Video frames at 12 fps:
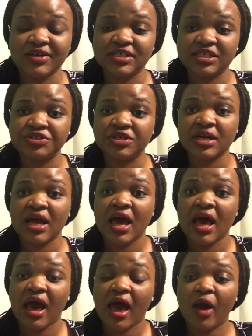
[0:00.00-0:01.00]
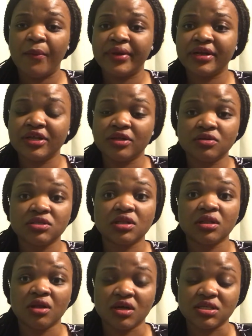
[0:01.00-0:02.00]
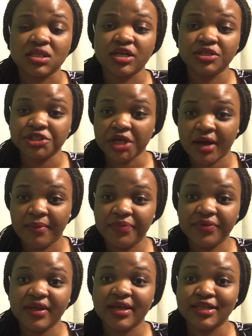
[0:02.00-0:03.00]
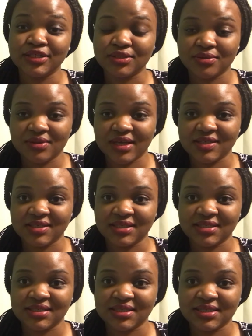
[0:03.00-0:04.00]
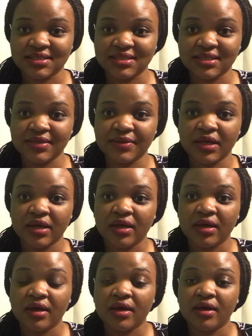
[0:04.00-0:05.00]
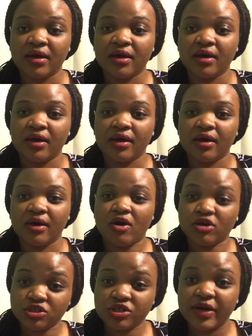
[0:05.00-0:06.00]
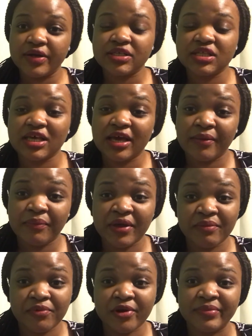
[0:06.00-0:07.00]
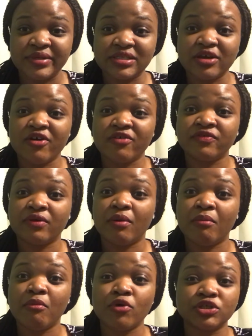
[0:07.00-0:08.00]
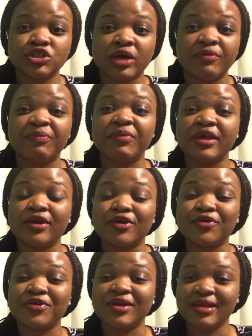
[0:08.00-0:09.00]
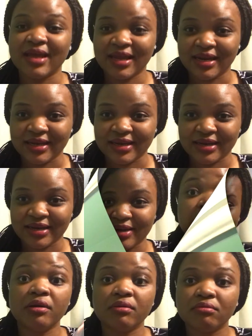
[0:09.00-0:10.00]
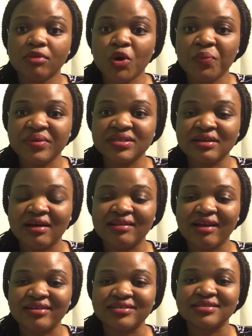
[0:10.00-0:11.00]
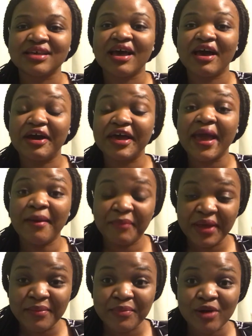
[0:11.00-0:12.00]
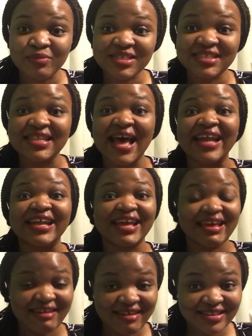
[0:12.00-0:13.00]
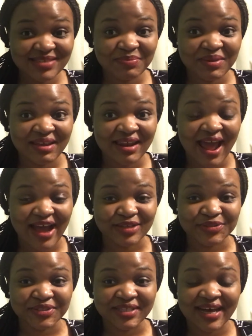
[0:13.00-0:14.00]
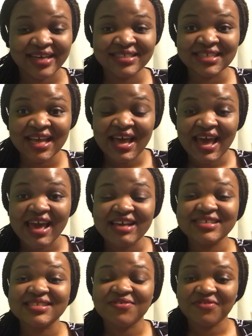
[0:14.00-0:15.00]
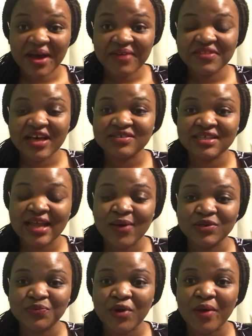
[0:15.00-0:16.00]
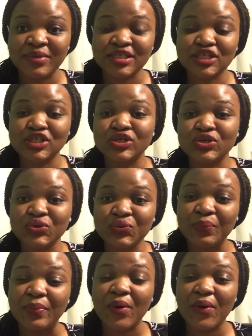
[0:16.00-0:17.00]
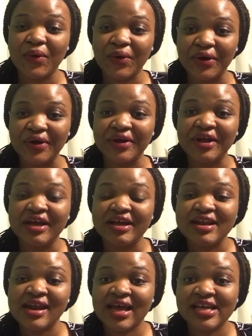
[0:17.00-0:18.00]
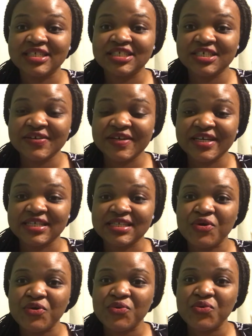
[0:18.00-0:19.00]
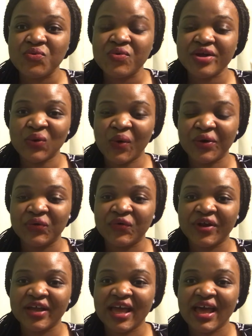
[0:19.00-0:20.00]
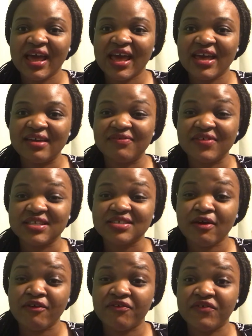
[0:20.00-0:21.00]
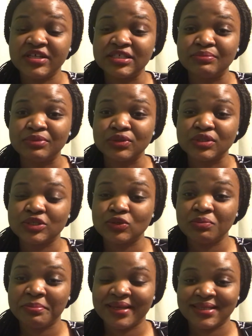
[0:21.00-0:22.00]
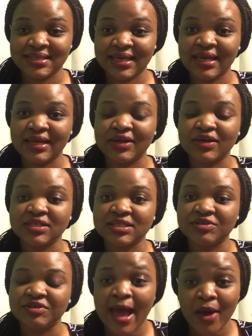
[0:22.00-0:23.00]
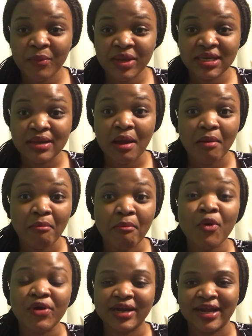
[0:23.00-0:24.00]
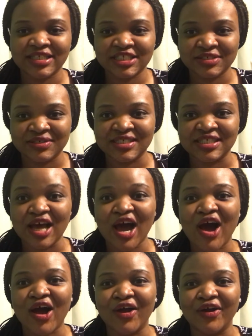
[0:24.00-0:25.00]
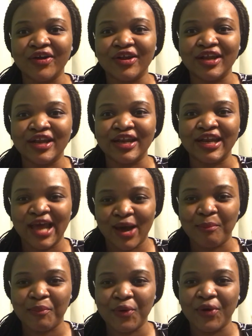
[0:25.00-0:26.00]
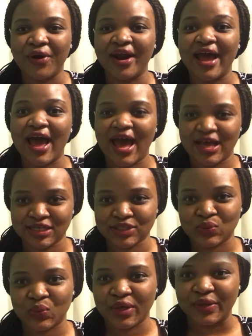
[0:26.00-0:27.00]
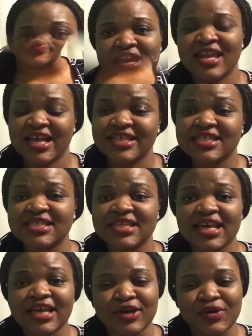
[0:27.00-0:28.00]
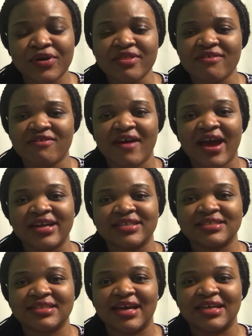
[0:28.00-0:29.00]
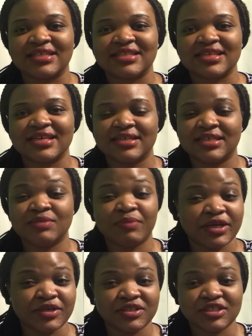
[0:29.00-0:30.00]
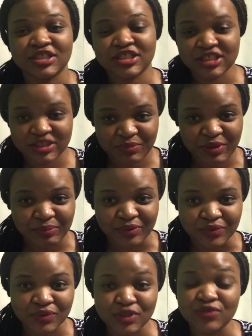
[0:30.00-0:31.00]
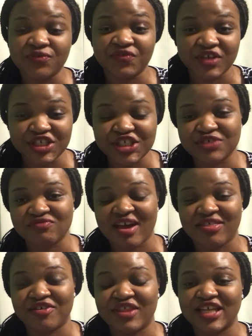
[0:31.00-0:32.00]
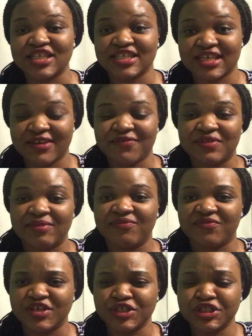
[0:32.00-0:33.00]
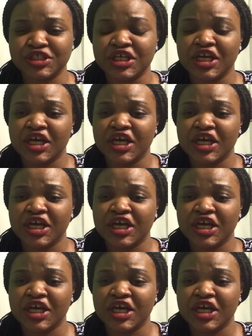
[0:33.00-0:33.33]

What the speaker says: Considering how many youths lost their jobs in 2016, contrary to the campaign promise of more jobs being created. But hope is not lost. A campaign promise that is being actualized is the 5,000 that was promised to poor Nigerians. We're wondering if it's feasible to maintain, considering how many more Nigerians are now poor as well. Let's ignore the fact that it is better to teach people to fish rather than to give them fish.